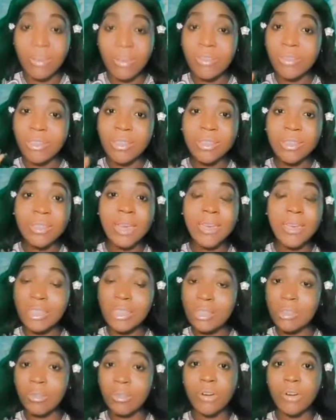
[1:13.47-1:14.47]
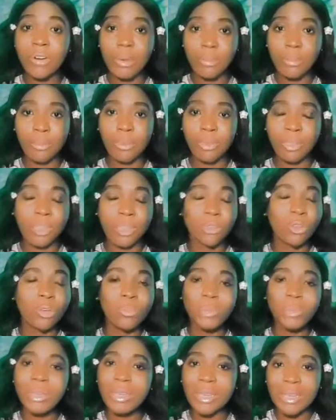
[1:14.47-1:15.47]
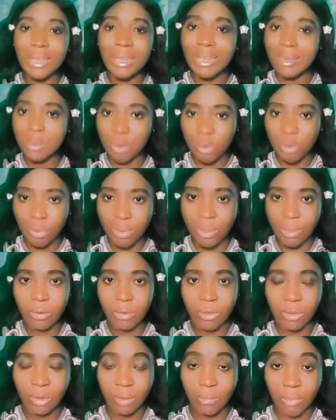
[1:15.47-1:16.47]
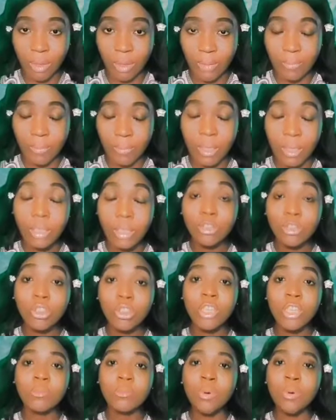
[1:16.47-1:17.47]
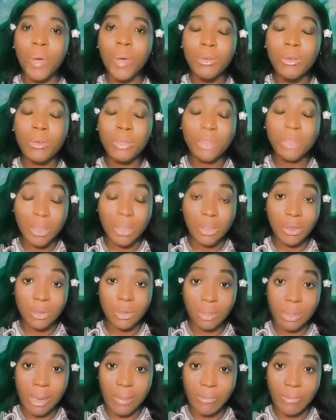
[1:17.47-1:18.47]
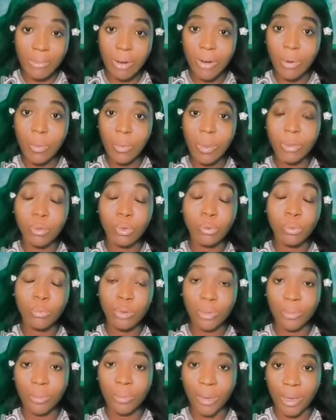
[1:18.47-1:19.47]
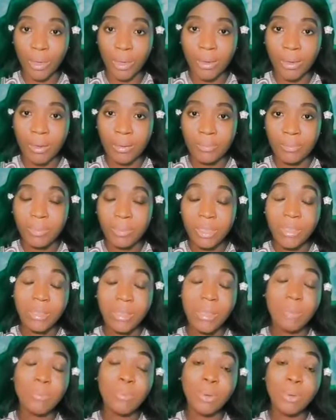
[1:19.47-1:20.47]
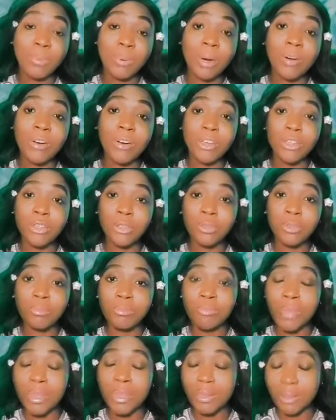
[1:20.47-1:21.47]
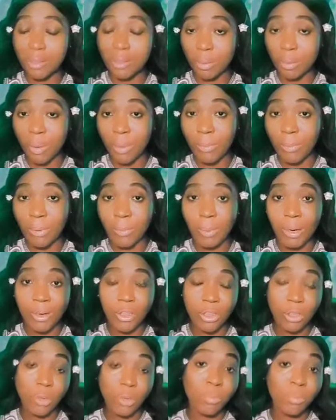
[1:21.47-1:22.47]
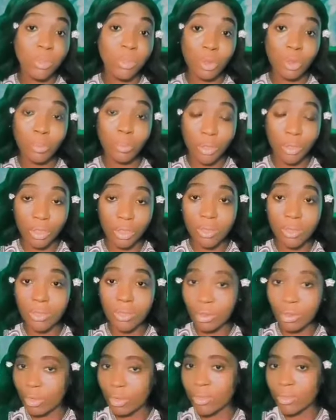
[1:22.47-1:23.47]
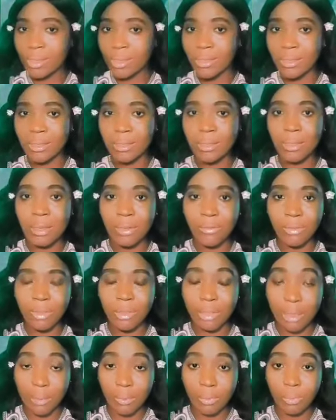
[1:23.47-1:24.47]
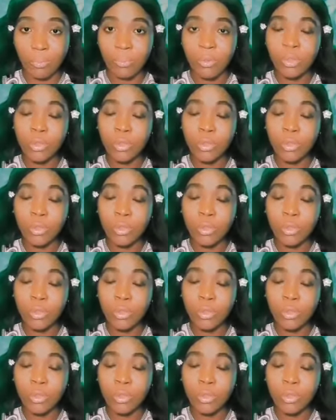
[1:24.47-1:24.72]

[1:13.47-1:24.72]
Research is very important. Don't be in a haste to sell something. Trust me, when you take your time very well to prepare, they say when preparation meets opportunity, success is inevitable.